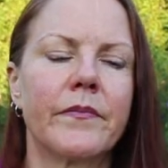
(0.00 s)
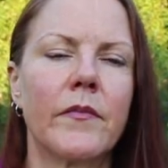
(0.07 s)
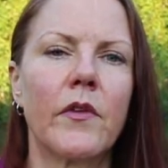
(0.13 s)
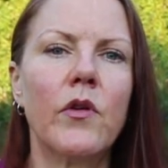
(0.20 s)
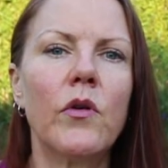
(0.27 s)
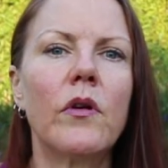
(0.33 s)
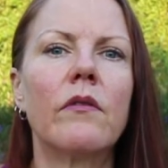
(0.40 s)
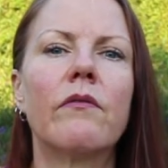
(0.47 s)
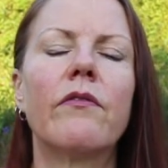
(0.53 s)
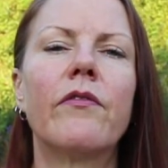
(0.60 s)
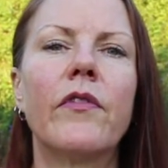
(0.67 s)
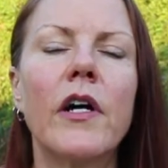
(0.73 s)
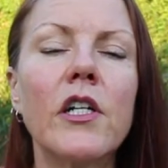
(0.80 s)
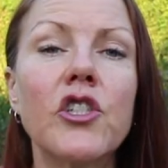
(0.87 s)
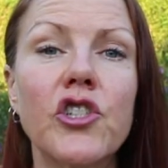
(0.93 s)
You can
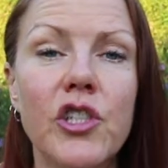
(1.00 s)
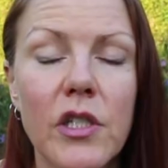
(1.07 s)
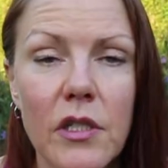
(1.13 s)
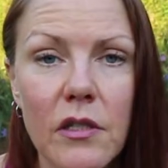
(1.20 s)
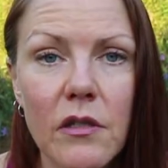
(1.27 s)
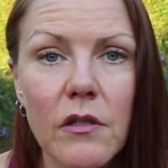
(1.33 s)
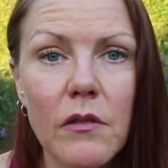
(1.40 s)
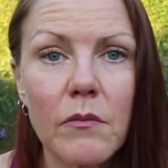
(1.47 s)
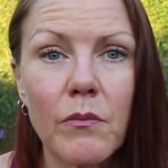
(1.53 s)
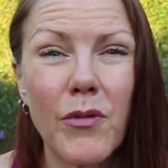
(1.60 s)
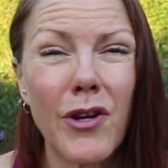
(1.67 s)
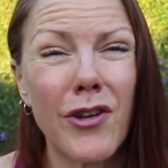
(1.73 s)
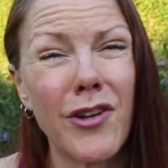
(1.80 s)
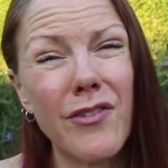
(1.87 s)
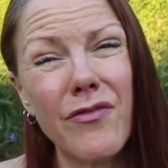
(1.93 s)
function, but
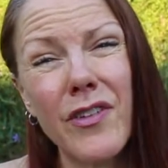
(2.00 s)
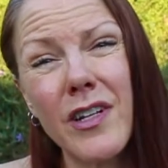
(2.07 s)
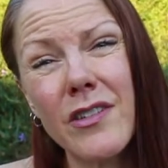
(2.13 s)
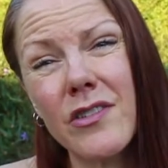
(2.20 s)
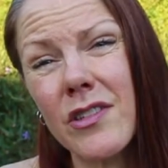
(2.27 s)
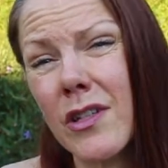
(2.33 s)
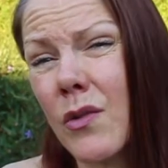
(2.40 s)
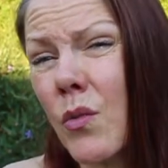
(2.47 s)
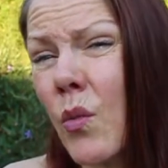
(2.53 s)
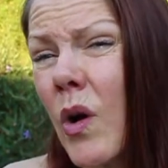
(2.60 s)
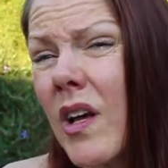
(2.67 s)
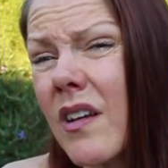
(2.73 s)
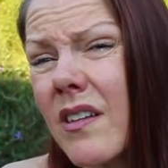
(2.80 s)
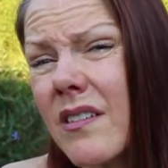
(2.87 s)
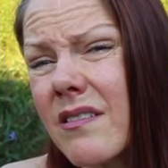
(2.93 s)
are you functioning
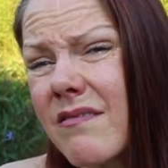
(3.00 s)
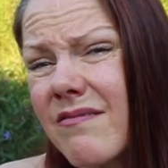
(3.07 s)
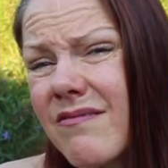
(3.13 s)
well?